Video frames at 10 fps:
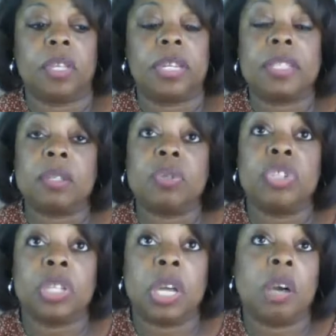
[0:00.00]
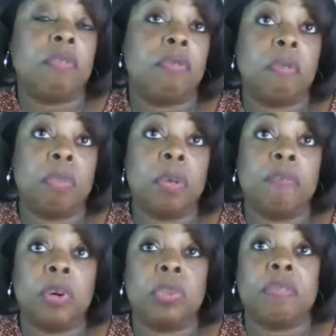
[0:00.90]
dissolution of
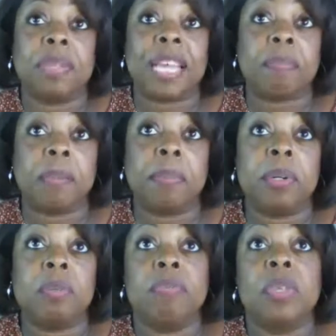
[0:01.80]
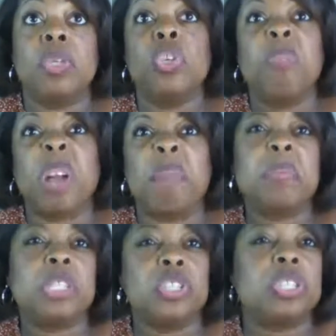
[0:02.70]
the votes of Black people, you
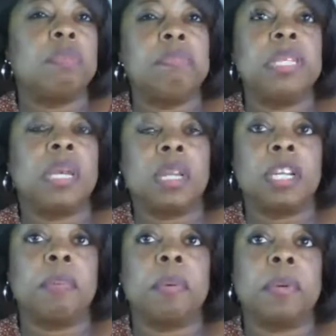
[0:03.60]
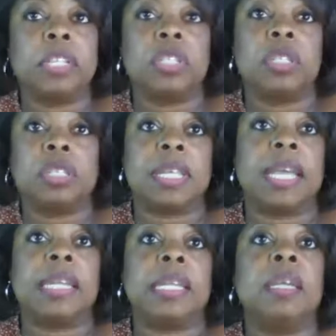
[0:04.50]
probably shouldn't be on a commemoration
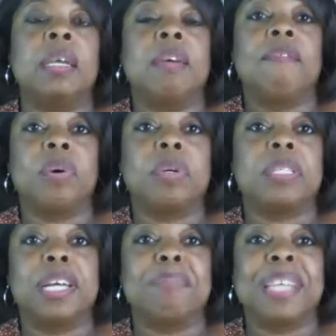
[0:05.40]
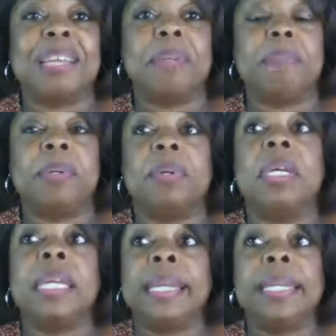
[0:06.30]
society focused on Black people.
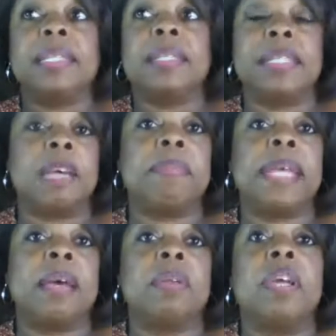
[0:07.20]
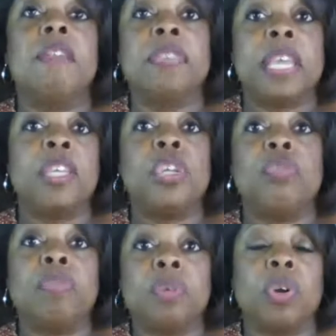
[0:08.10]
He needs to step down. Thank
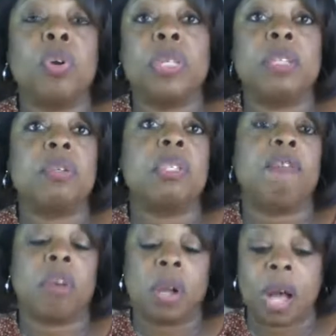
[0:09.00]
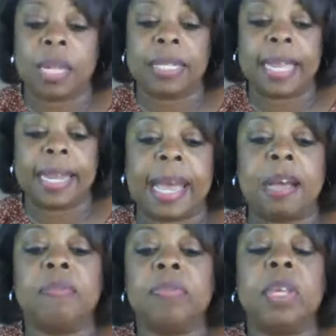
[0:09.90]
you, Monroe Nichols, for calling
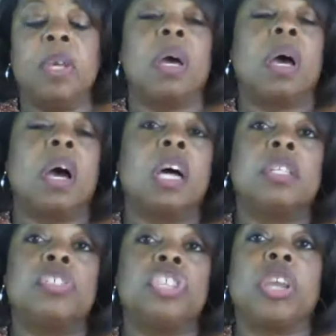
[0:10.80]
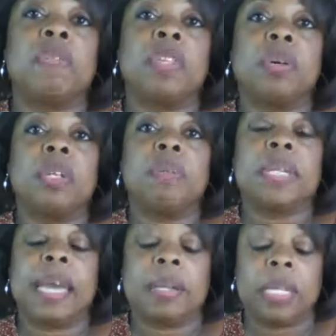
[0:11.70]
out. The chair of the
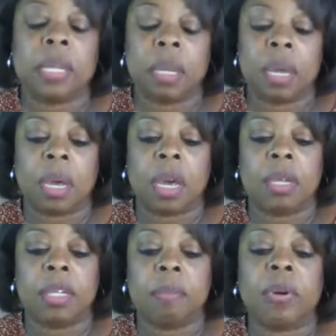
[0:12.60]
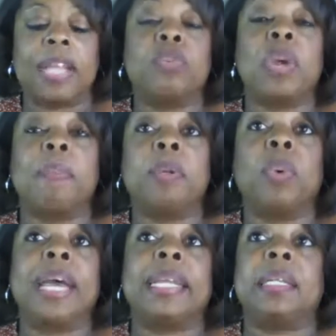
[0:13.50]
Oklahoma County Democrats, Robbie
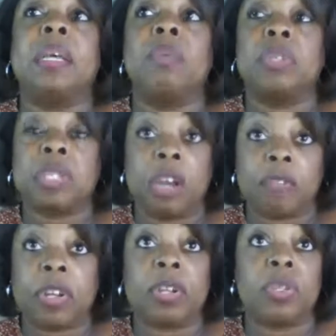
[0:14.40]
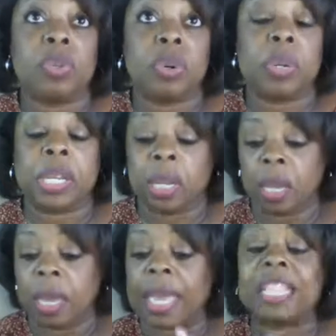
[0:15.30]
White, was covered in a story
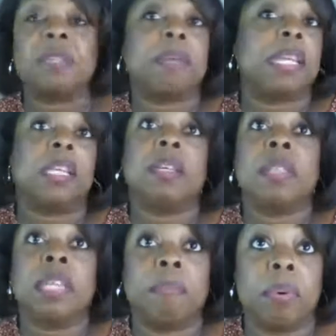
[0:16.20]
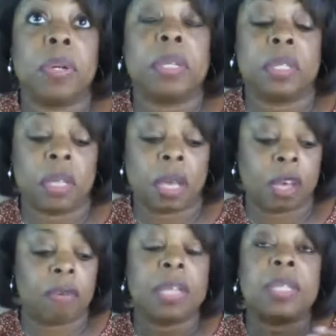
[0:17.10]
explaining the importance
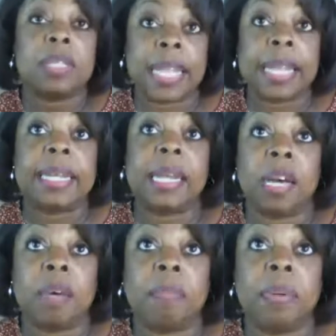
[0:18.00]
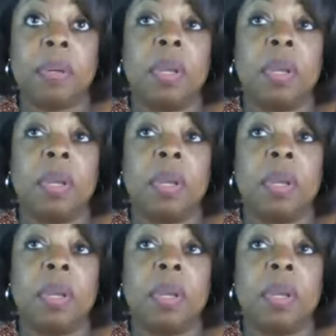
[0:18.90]
of standing up,